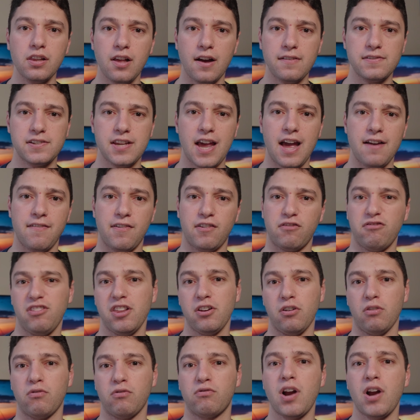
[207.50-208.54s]
gloves have a
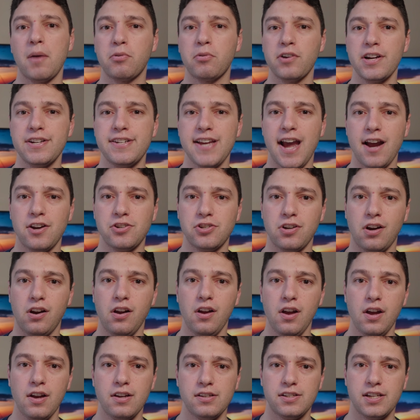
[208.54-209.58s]
little rubbery
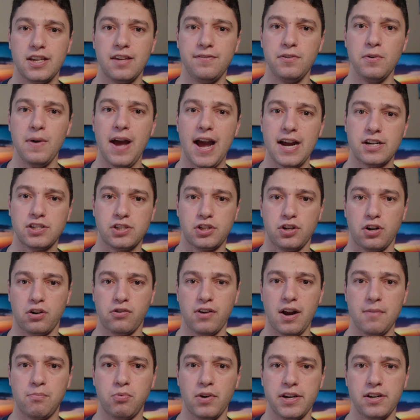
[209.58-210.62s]
texture to give you extra
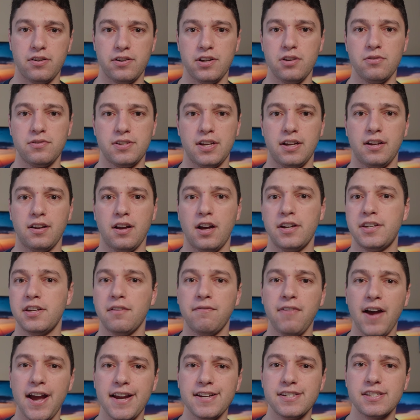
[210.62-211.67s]
grip when you're using a
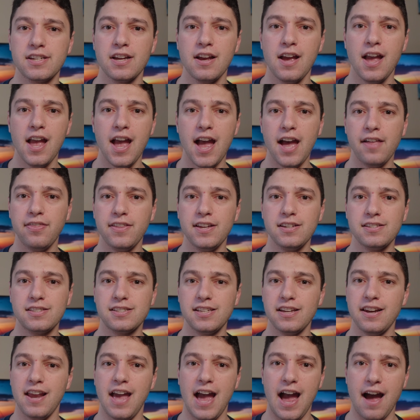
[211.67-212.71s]
device, and these
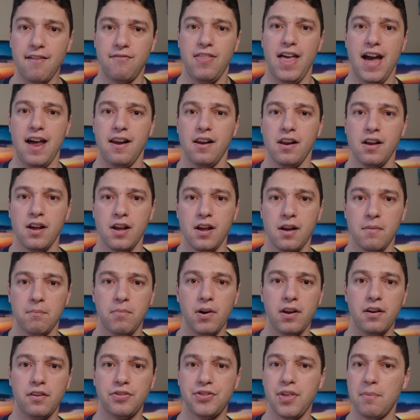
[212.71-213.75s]
didn't have that.
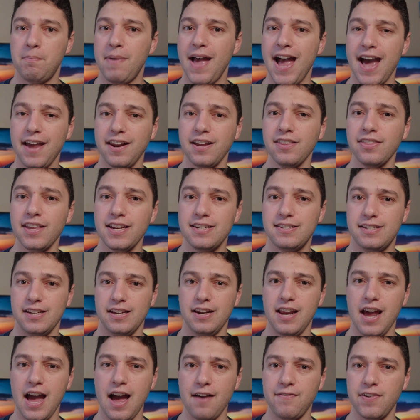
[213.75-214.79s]
But the padding they
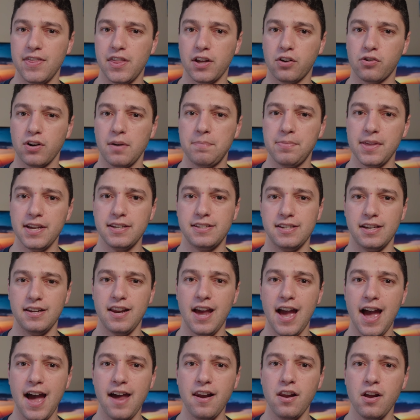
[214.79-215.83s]
did have and the grip they did
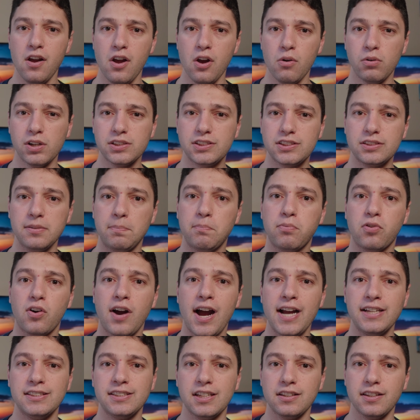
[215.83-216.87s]
have was
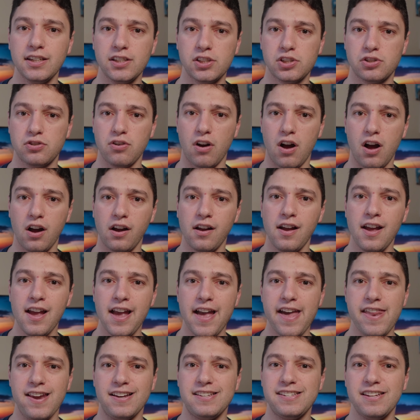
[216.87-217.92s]
surprisingly strong,
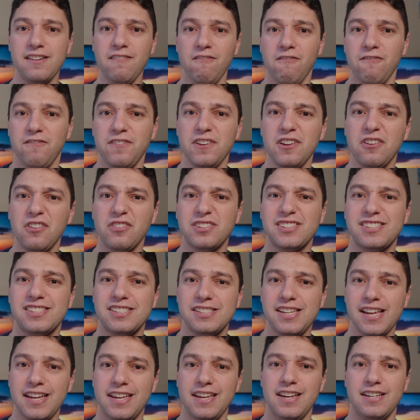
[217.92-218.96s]
and it didn't feel
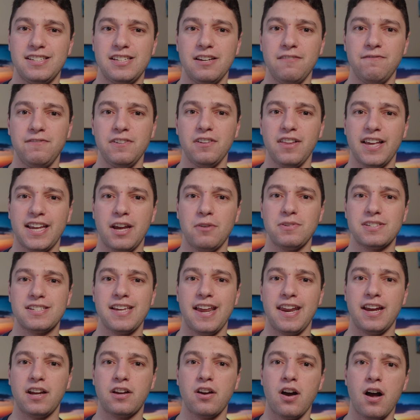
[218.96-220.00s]
sticky. It didn't feel like it was
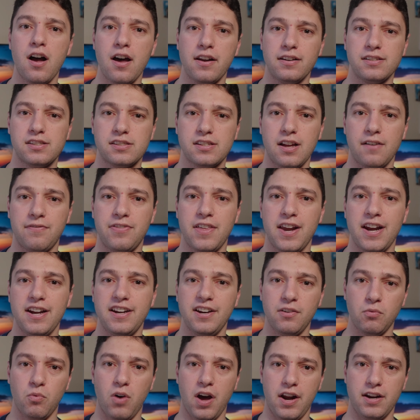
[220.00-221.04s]
getting caught in stuff that I
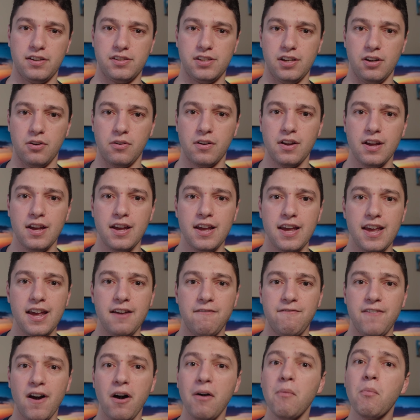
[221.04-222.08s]
didn't want it to.
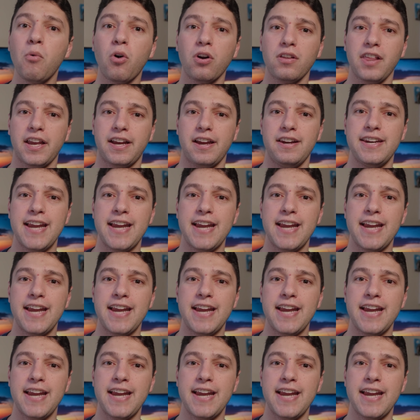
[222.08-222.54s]
It felt more like a